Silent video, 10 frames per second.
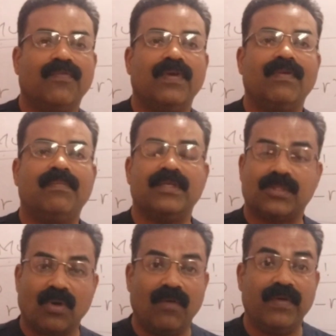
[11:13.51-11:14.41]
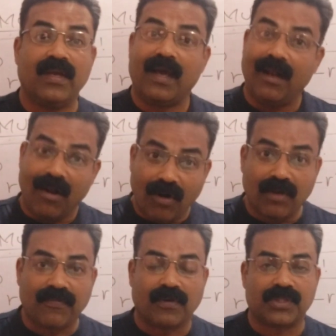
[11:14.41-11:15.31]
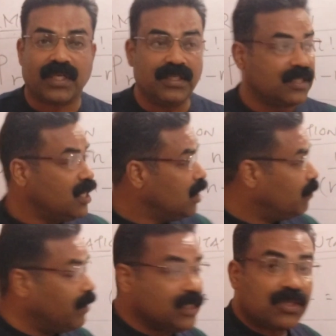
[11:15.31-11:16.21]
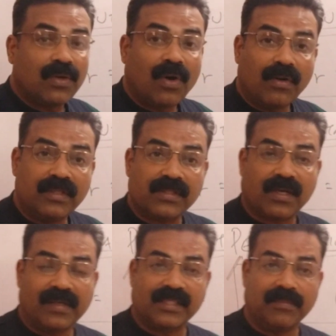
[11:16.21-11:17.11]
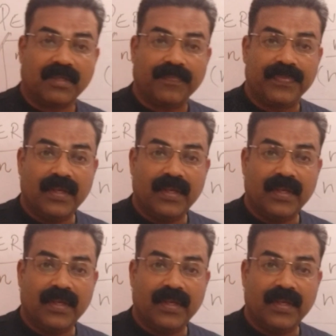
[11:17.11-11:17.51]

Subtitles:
we will be solving a lot of questions based on all this concept.